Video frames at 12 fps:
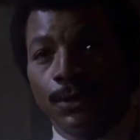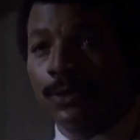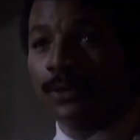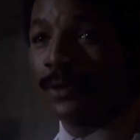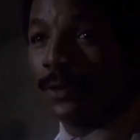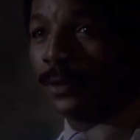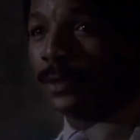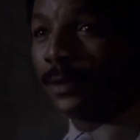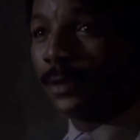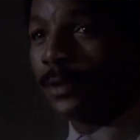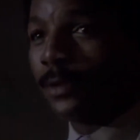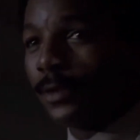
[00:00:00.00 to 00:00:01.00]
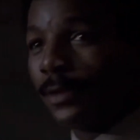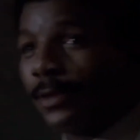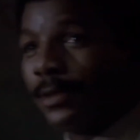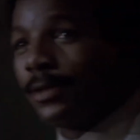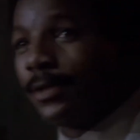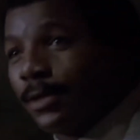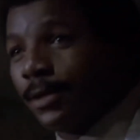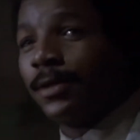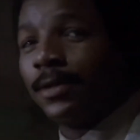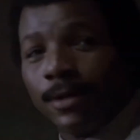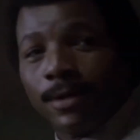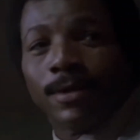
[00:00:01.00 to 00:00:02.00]
Although this one is
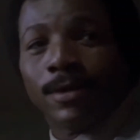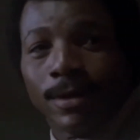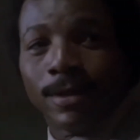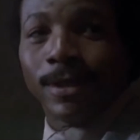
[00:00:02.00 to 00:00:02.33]
different than